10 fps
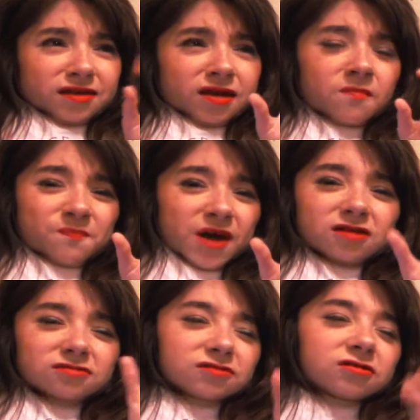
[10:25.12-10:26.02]

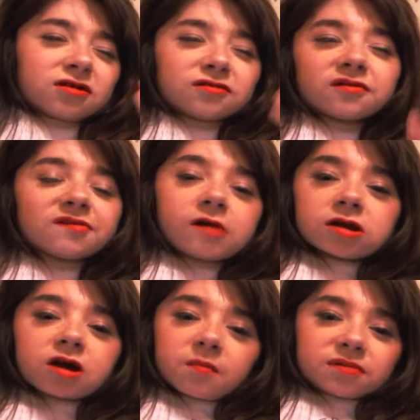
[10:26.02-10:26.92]
competitor. It's not
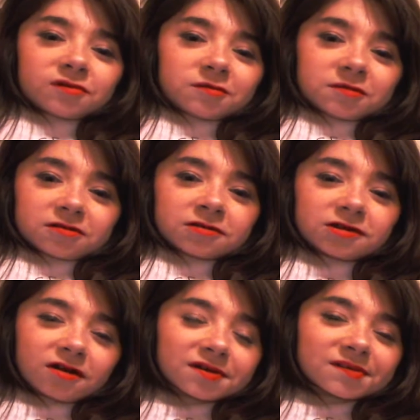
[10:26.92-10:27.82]
a competition,
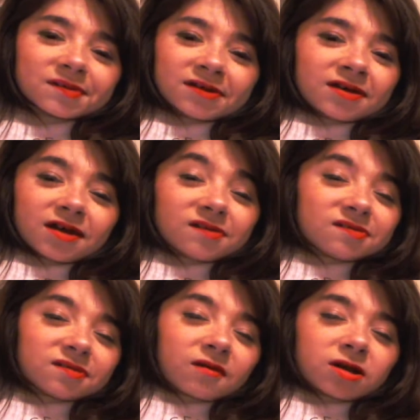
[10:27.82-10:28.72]
guys. It's
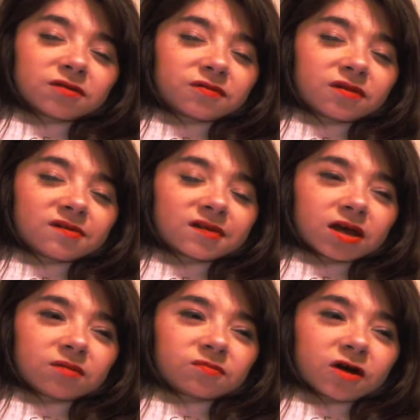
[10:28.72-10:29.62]
not even the
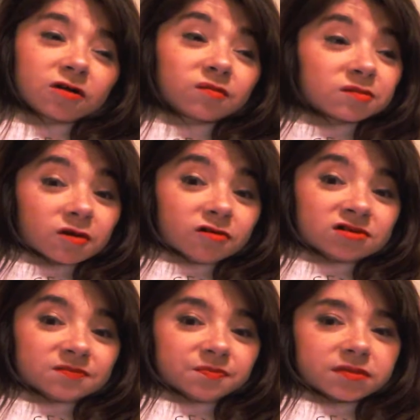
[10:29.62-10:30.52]
same kind of show.
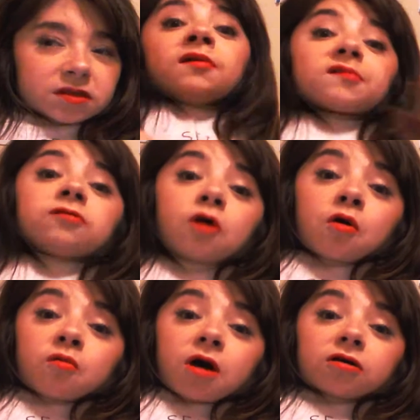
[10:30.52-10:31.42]
Side
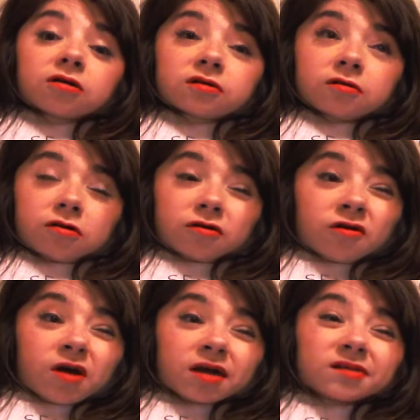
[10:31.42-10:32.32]
note, while
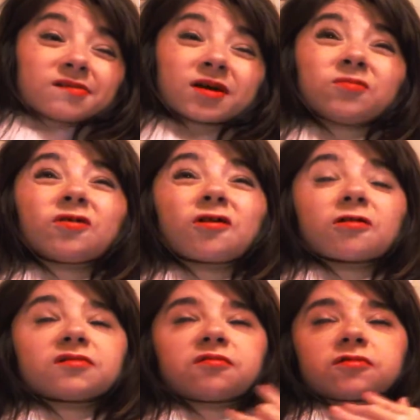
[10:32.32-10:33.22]
Kuroko and Slam Dunk
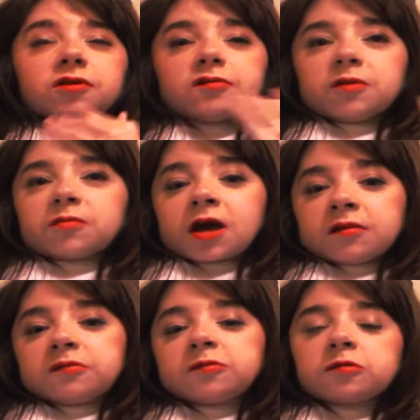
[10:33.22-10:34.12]
are definitely two different
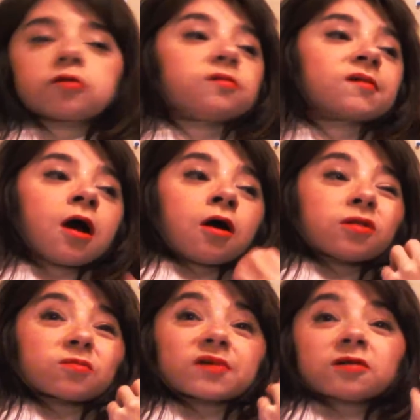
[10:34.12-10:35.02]
kinds of shows,
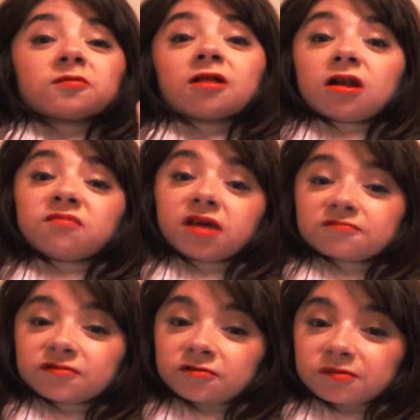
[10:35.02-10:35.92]
there was actually a lot of
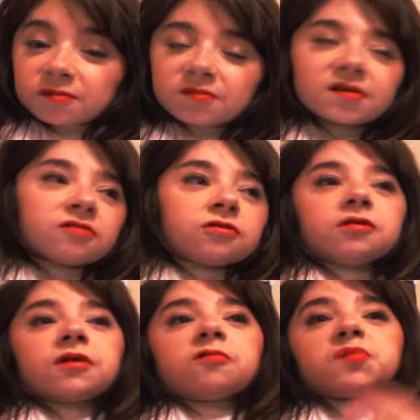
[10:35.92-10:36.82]
influence from Slam
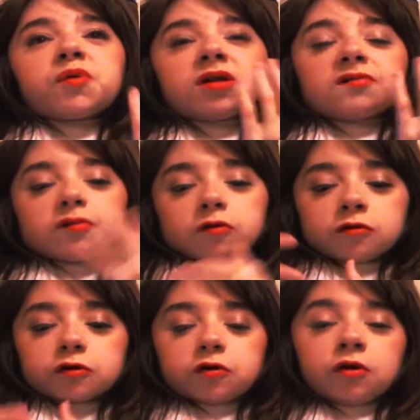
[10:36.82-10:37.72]
Dunk that was put into
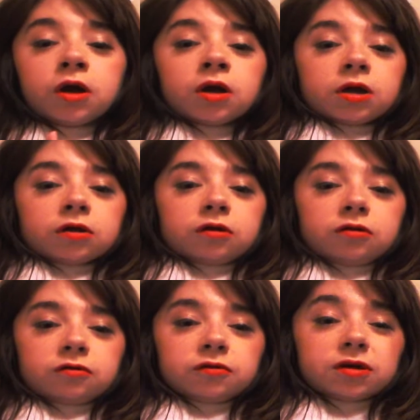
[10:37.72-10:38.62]
Kuroko,
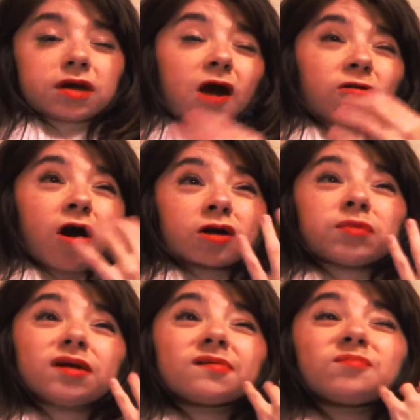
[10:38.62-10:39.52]
including how
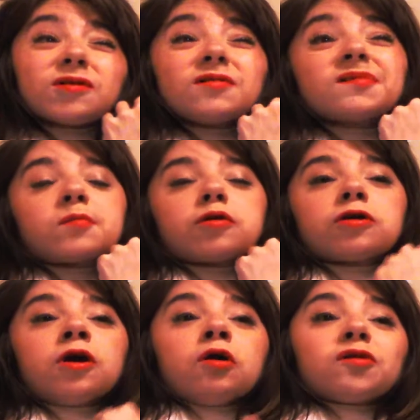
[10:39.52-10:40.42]
Kagami is very
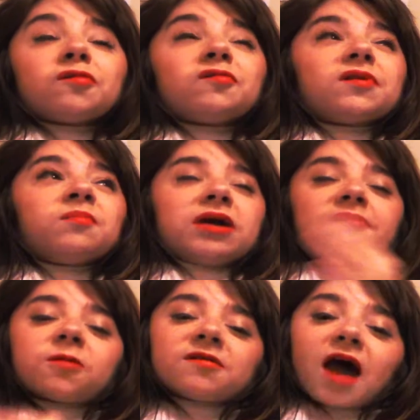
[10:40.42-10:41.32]
similar to the main
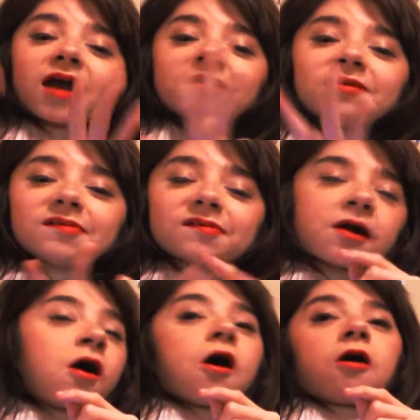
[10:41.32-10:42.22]
protagonist
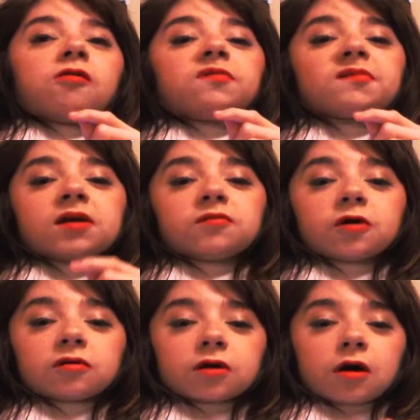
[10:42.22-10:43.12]
of Slam Dunk,